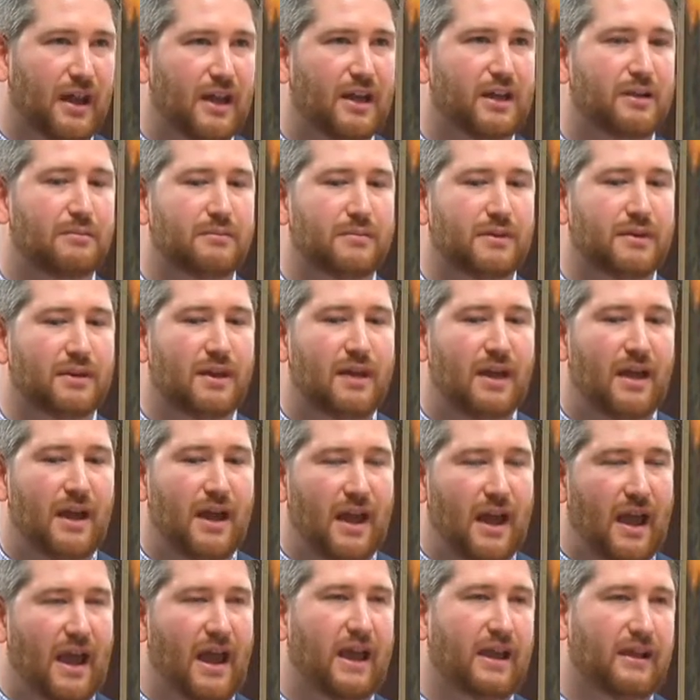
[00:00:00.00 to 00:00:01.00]
aimed
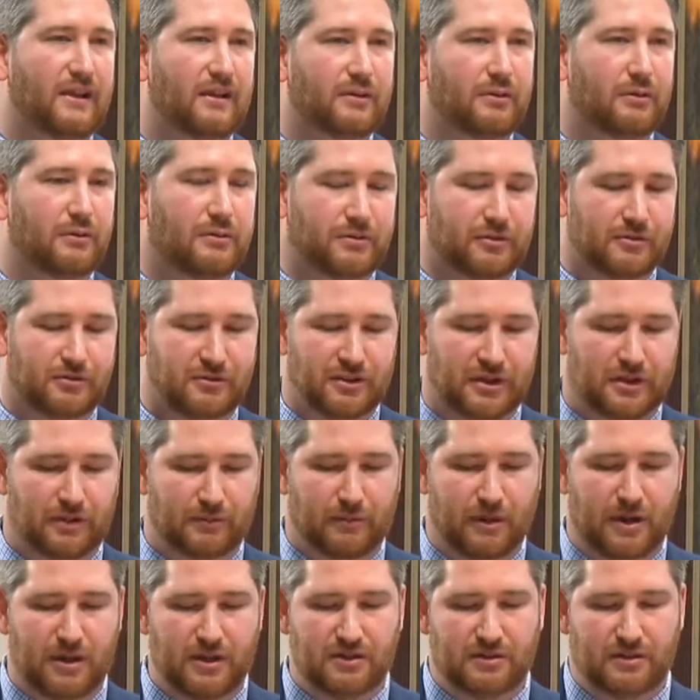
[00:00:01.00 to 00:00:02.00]
at an older
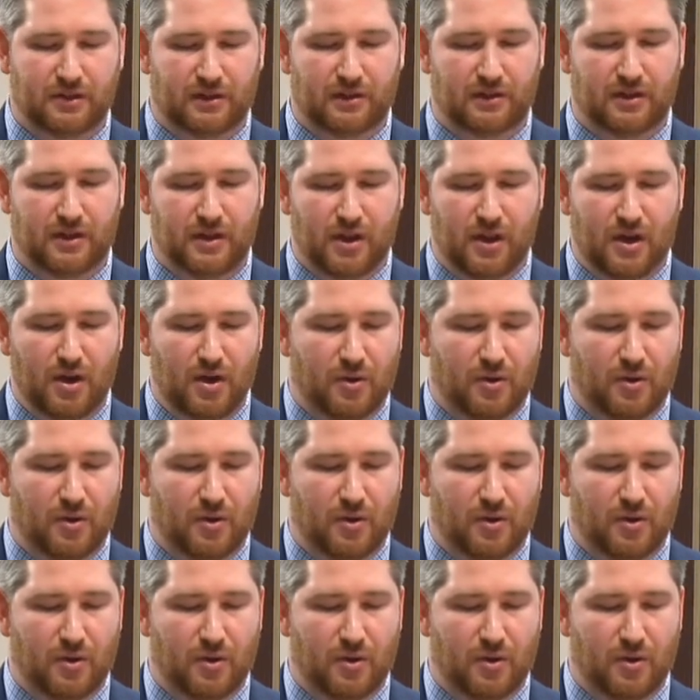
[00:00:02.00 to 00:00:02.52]
generation.